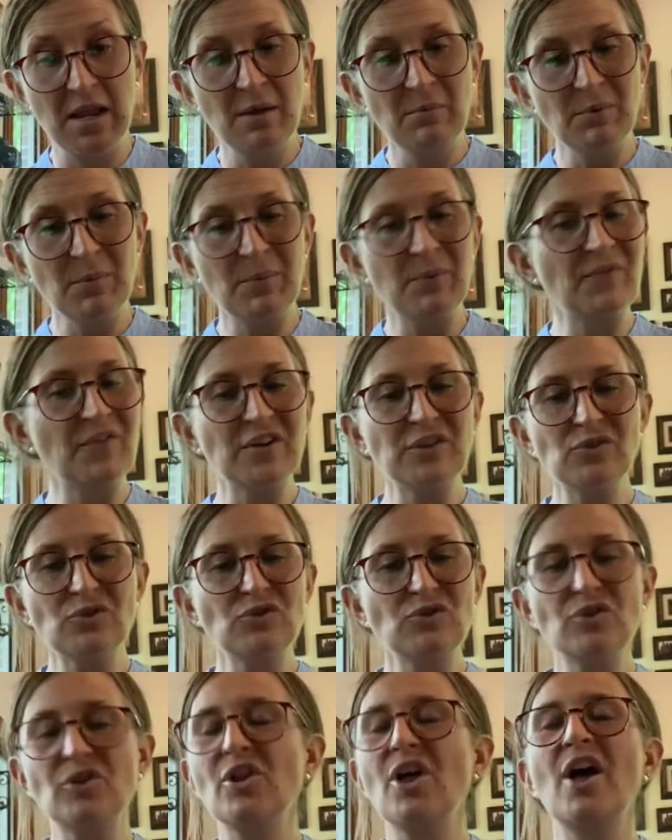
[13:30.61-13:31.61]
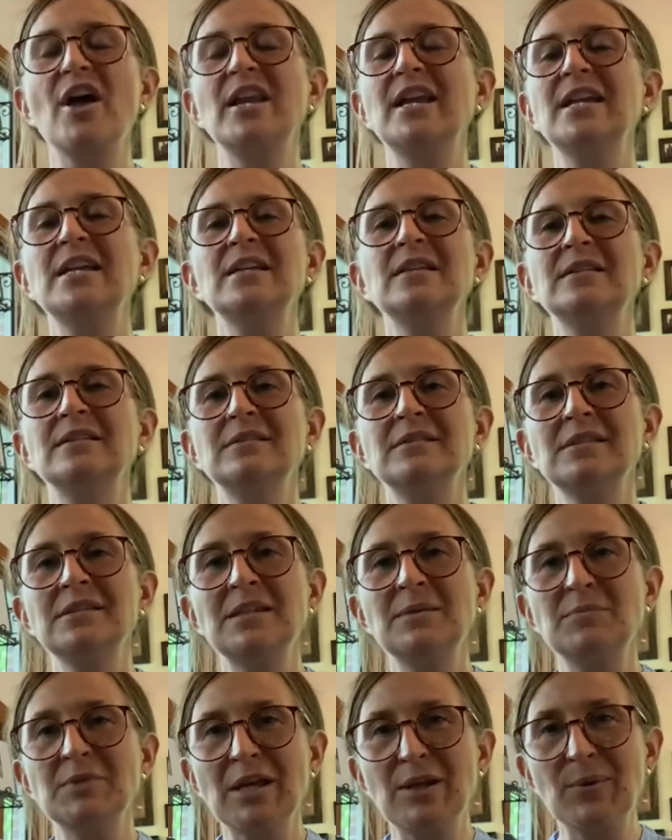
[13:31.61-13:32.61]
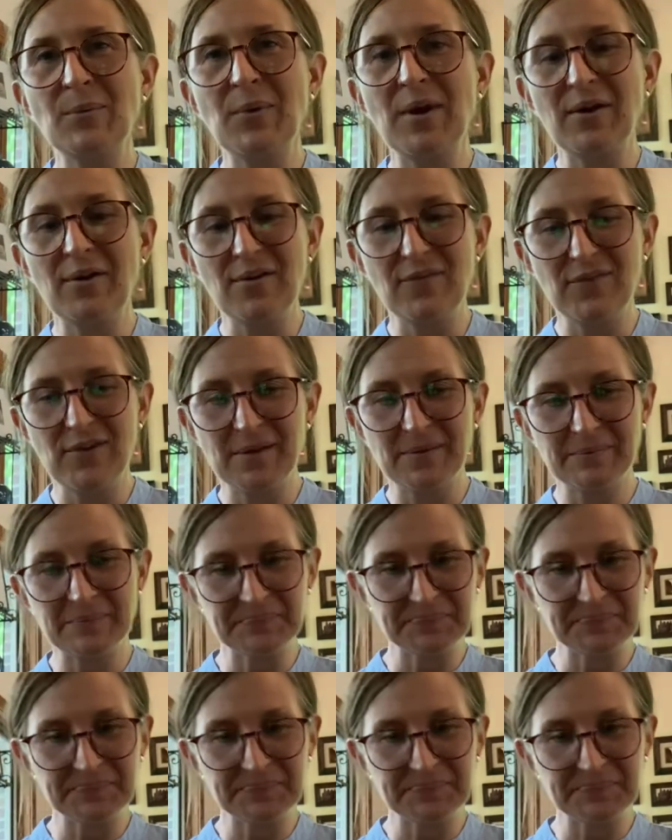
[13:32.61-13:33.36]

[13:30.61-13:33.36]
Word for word: but Professor Trelawney seemed unaware of it.